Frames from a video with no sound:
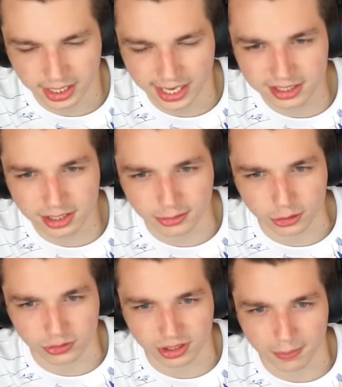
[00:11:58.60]
has to
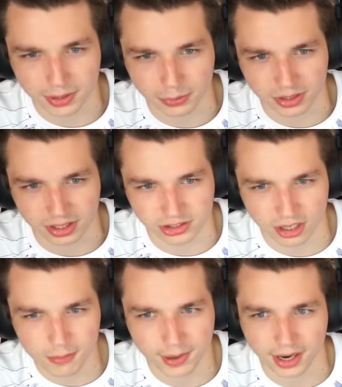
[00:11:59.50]
do something with the
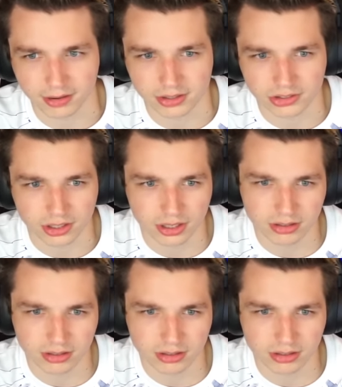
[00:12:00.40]
Sun Pirates, no?